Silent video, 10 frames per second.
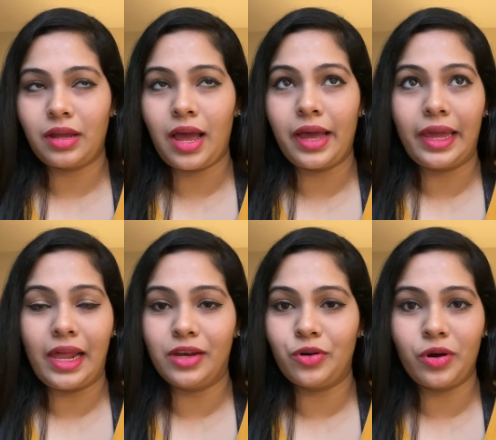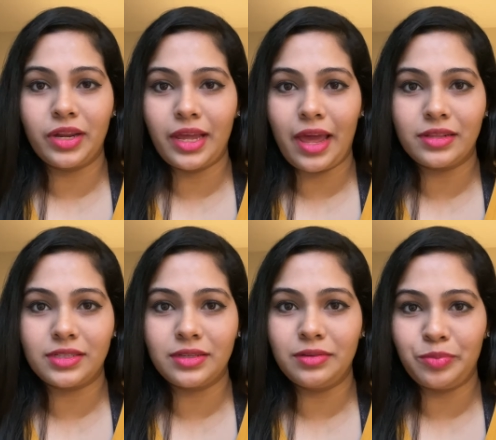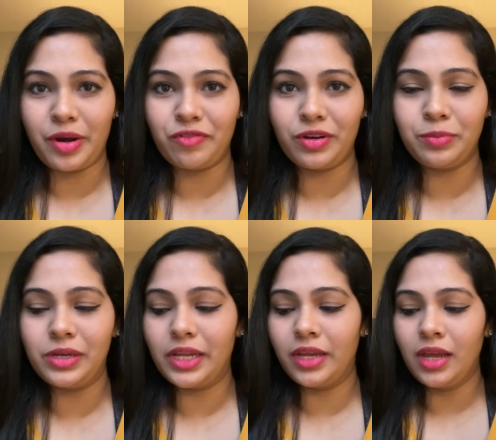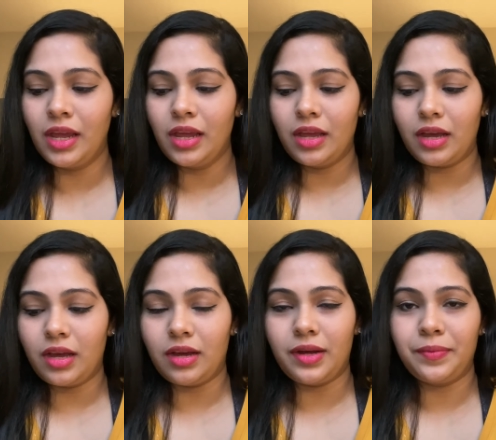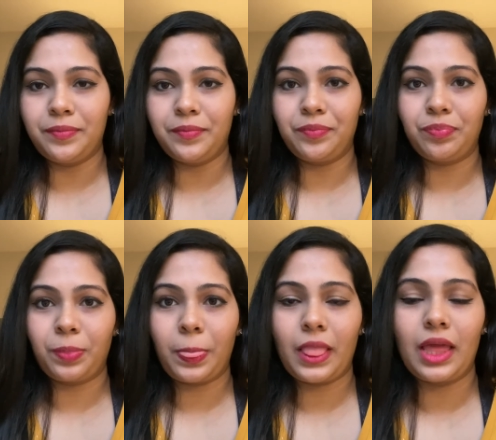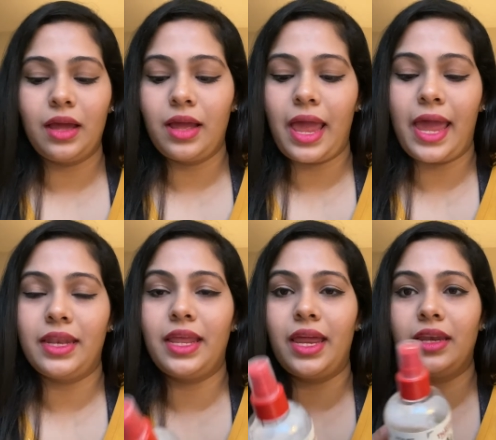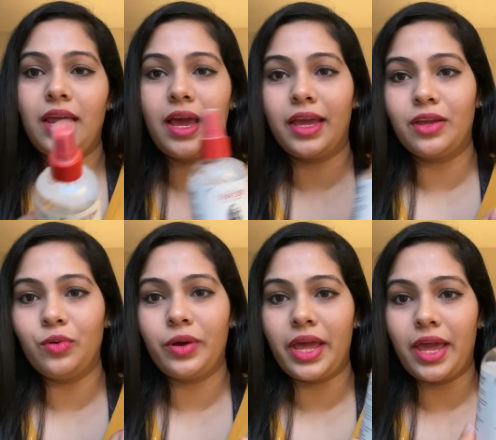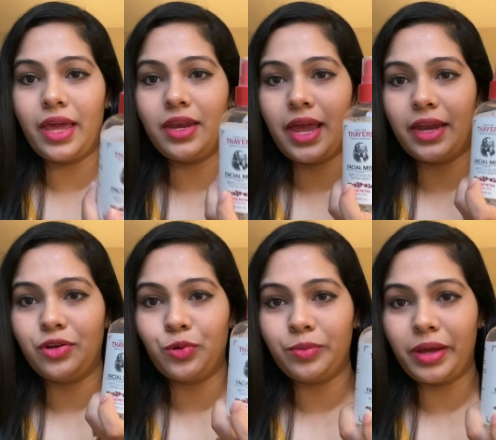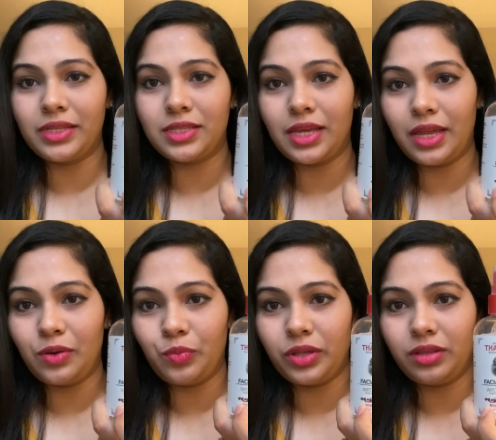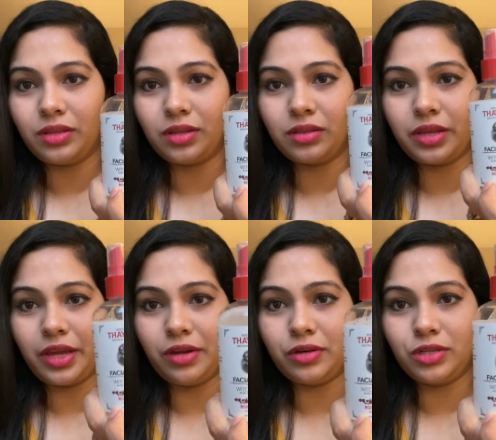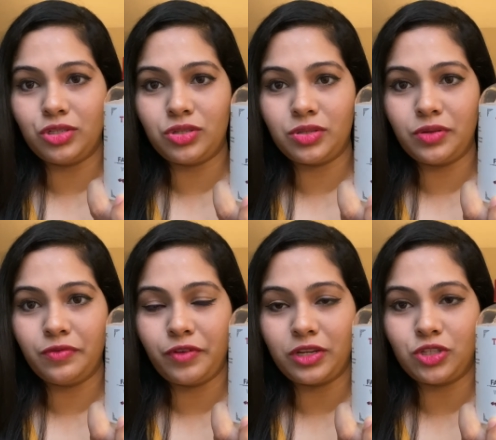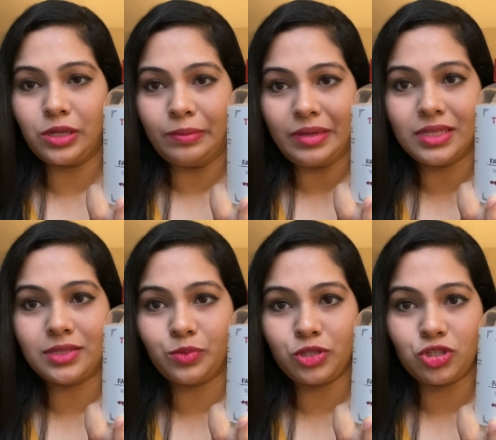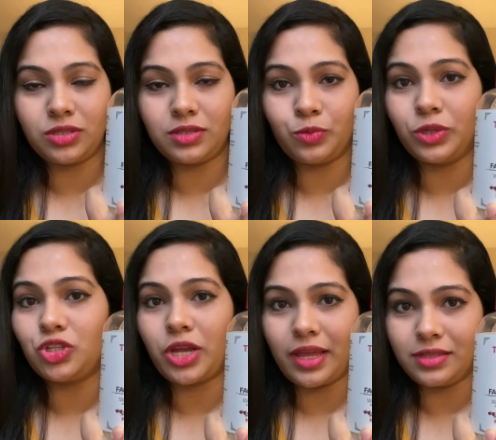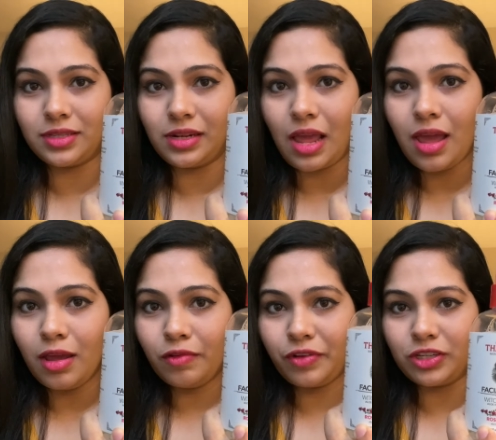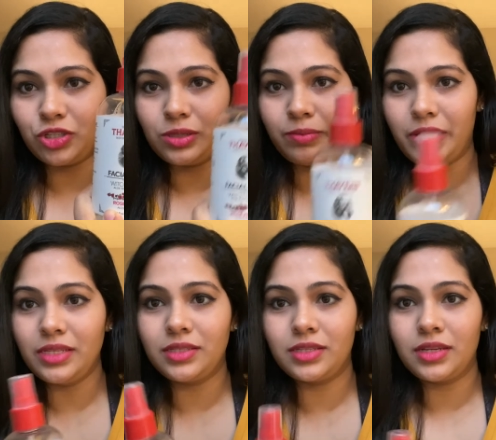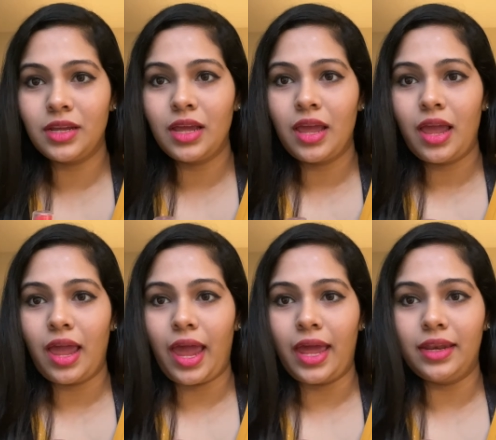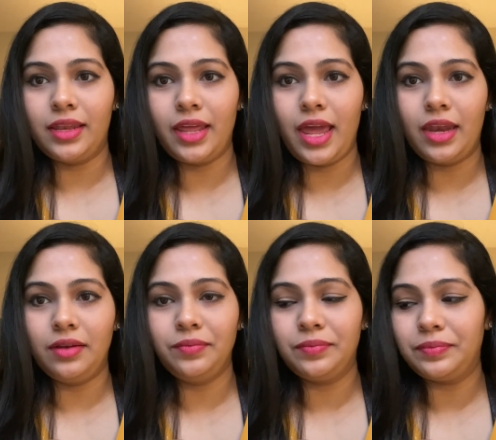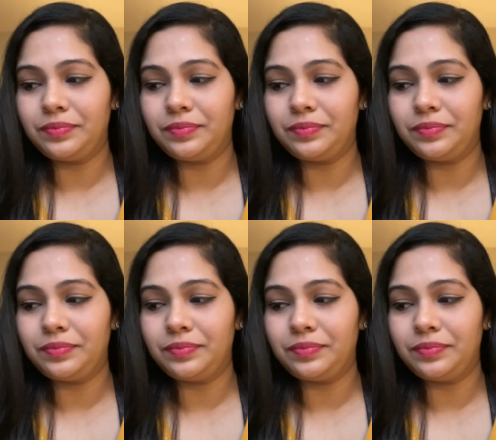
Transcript: hyaluronic acid, preferably, and then I go ahead and tone my skin with Thayers facial mist, which is the Witch Hazel facial mist, and then